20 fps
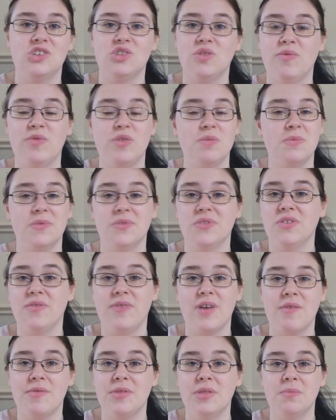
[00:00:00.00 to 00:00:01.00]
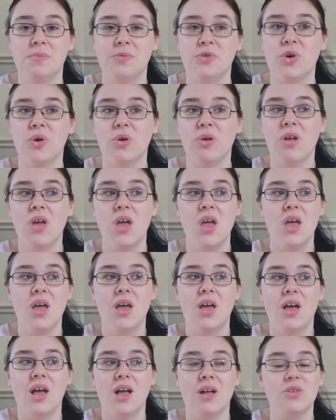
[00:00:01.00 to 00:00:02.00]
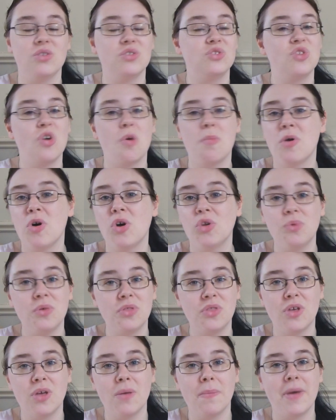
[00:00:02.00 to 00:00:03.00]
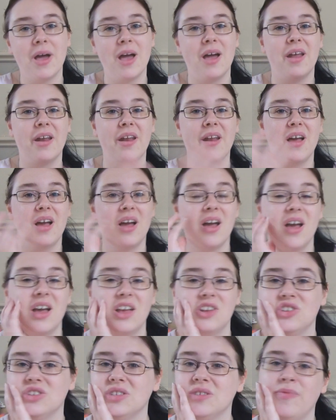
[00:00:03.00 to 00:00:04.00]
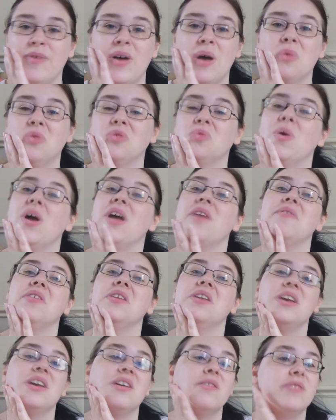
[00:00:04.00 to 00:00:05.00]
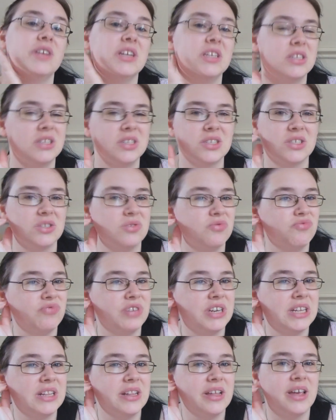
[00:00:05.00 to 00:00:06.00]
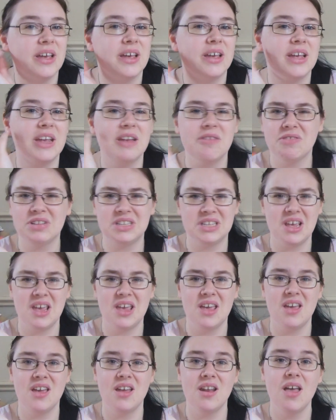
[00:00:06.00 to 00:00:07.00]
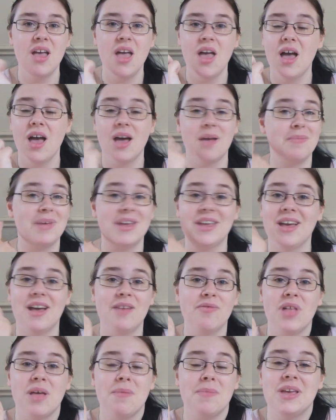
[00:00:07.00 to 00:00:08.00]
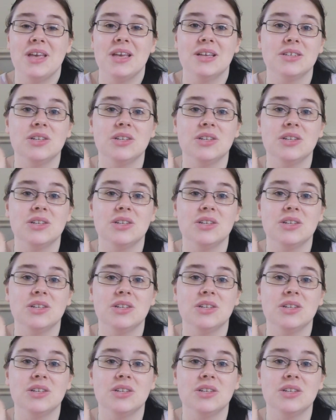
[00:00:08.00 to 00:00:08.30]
few months of having them done, I got so bored with them, and I just found wearing earrings really irritating. I've let my ears